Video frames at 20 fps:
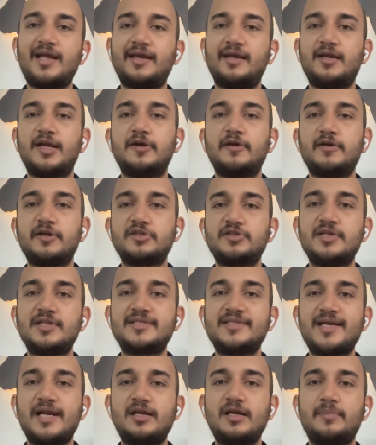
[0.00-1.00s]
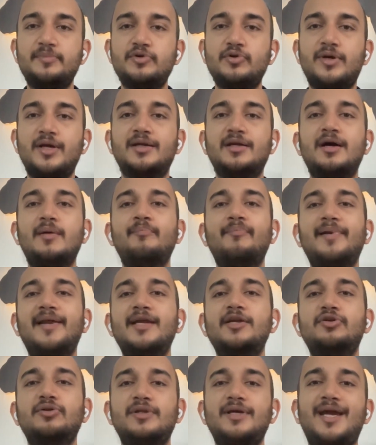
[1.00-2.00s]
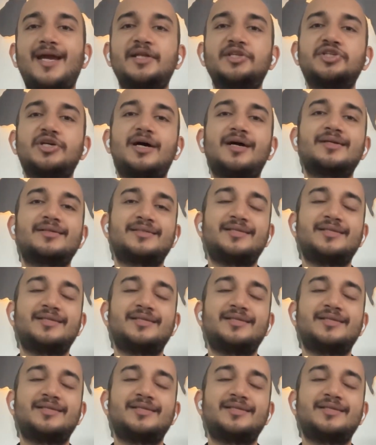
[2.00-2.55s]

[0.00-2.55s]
Like in a traditional setup, you can complain to the HR,